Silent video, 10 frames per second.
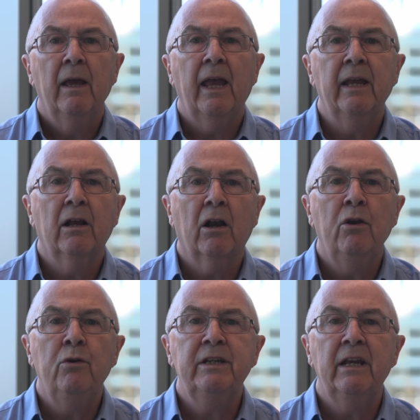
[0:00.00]

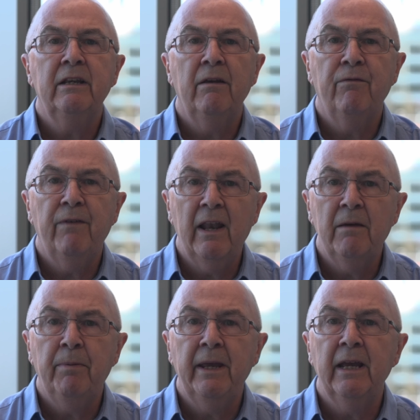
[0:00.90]
including
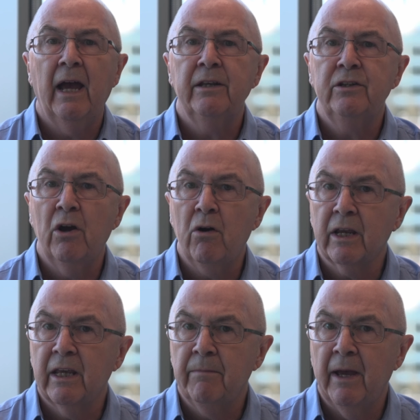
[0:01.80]
developing and
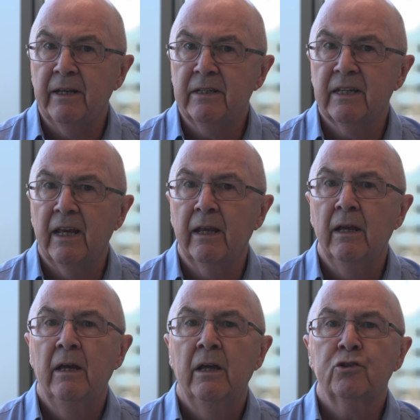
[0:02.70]
documenting
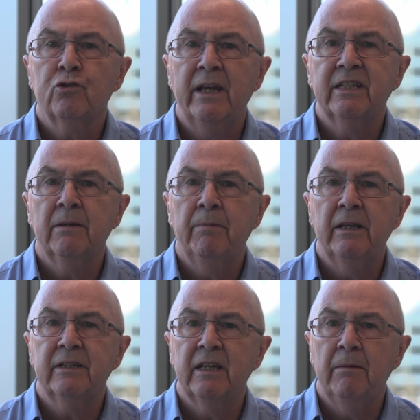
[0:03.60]

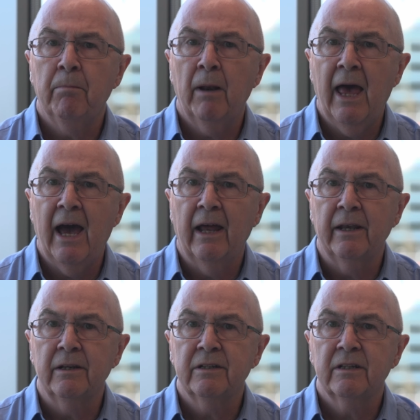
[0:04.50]
traceability
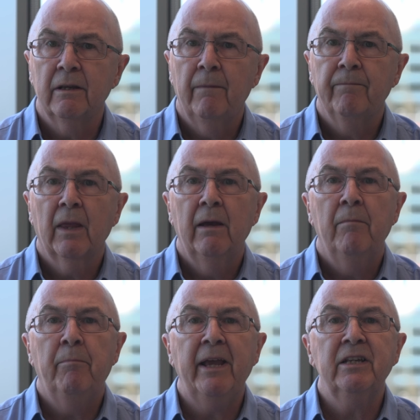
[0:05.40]
plans
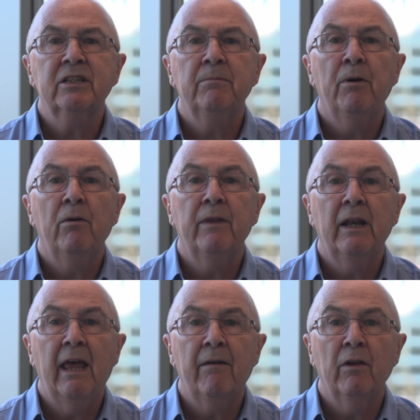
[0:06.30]
based upon the
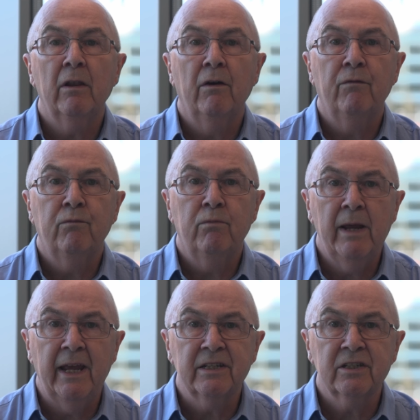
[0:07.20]
level of
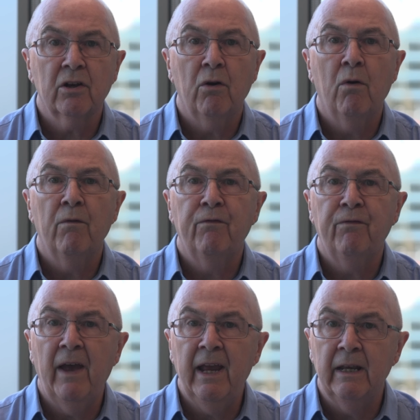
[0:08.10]
risk or
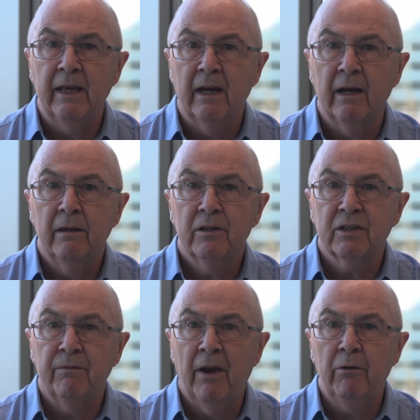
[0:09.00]
failure
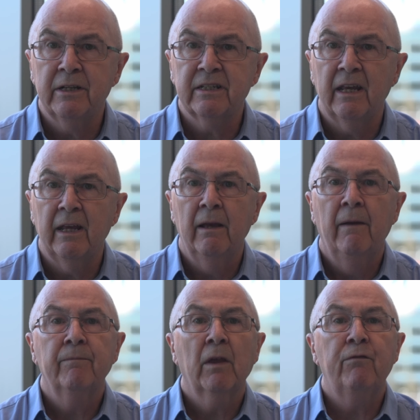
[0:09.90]
severity
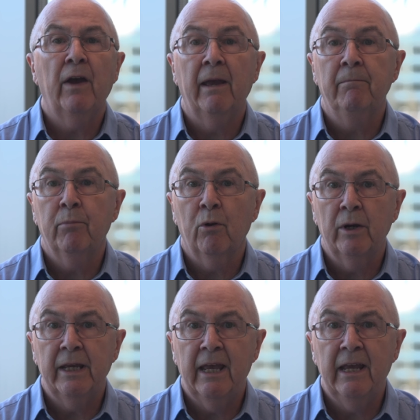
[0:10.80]
for
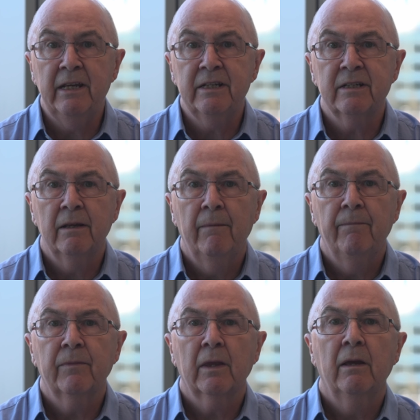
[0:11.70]
employees,
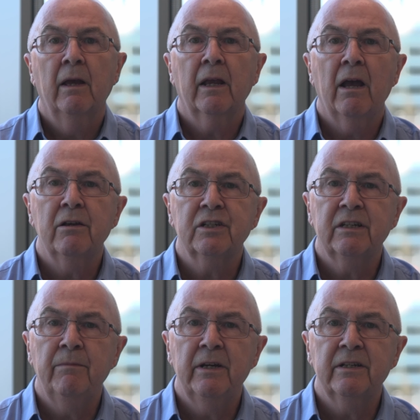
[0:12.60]

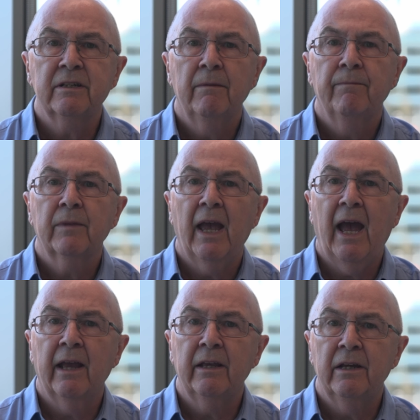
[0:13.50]
customers,
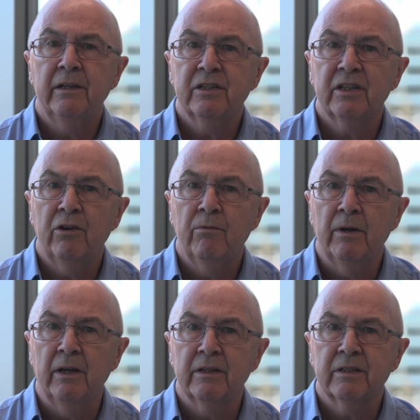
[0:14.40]
and
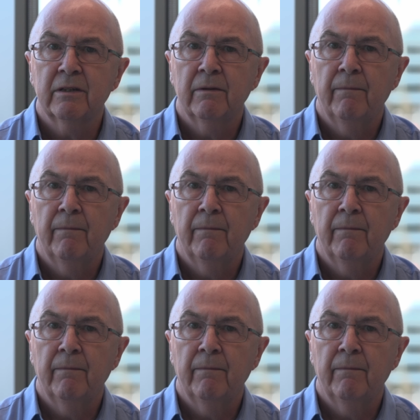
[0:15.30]
consumers.